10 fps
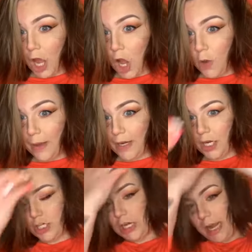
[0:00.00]
Oh my
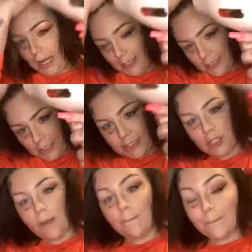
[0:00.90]
gosh, Allison,
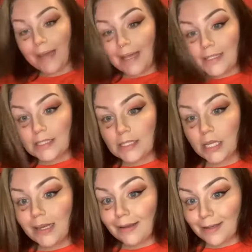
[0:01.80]
so the
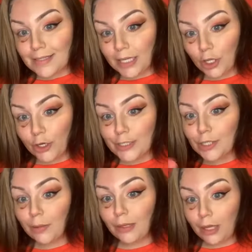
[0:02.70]
best concealer is going
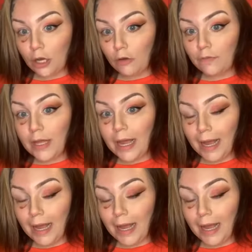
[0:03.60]
to be e.l.f.